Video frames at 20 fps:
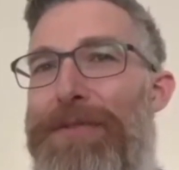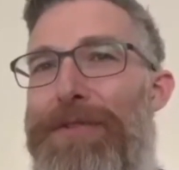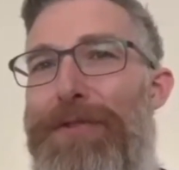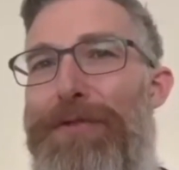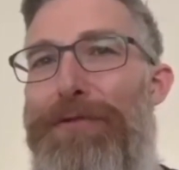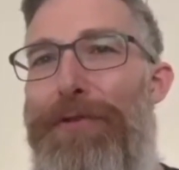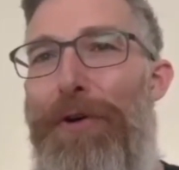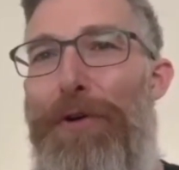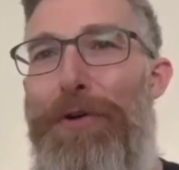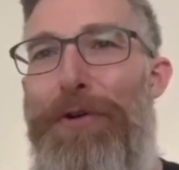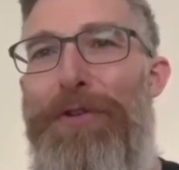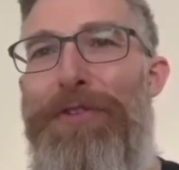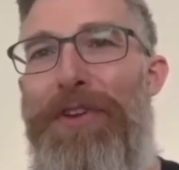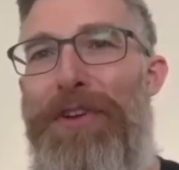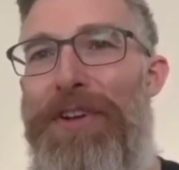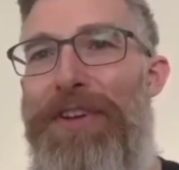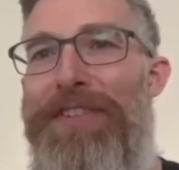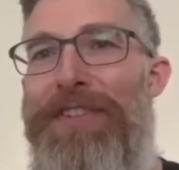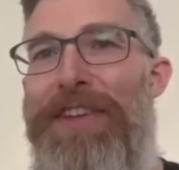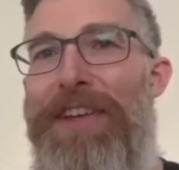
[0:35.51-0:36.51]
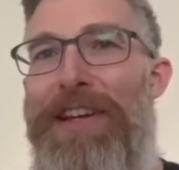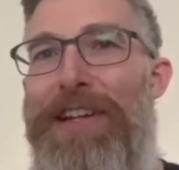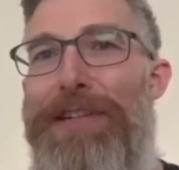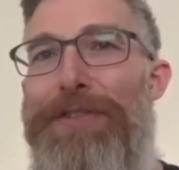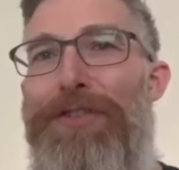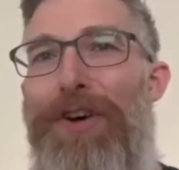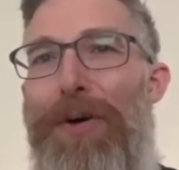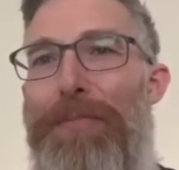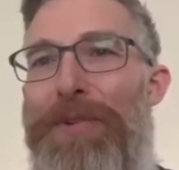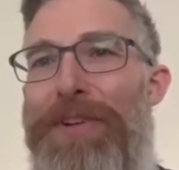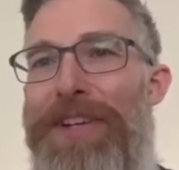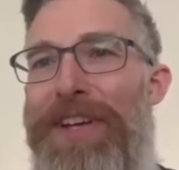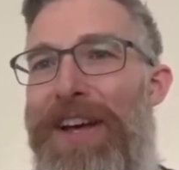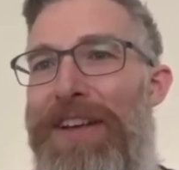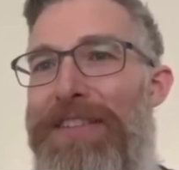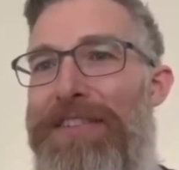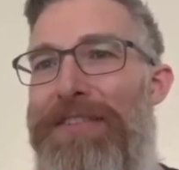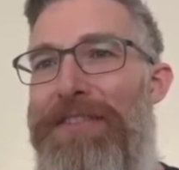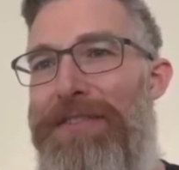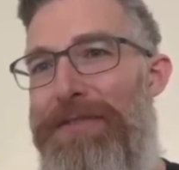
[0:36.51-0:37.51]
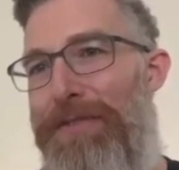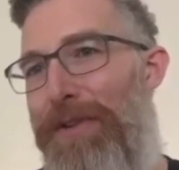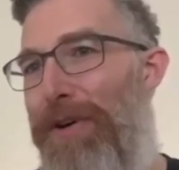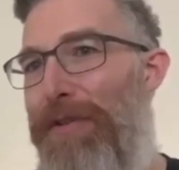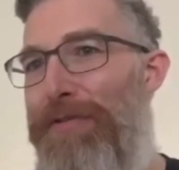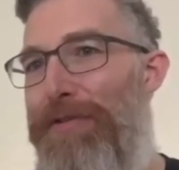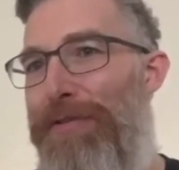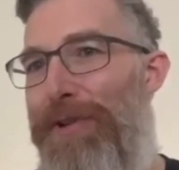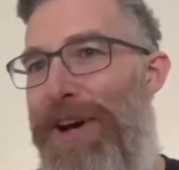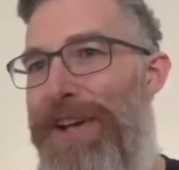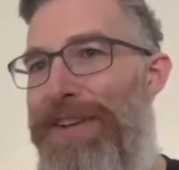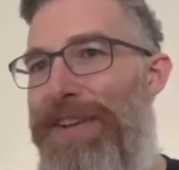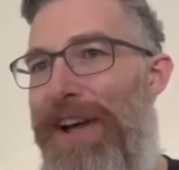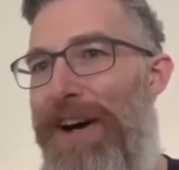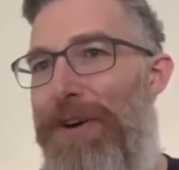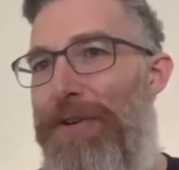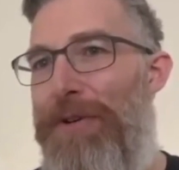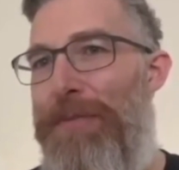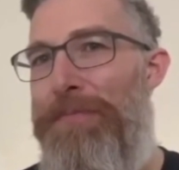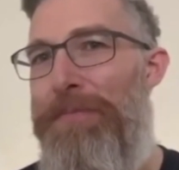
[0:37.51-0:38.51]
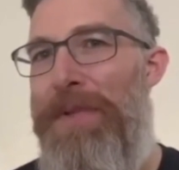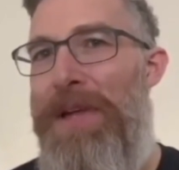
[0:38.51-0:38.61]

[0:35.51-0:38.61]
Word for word: to focus on a single topic as of right now.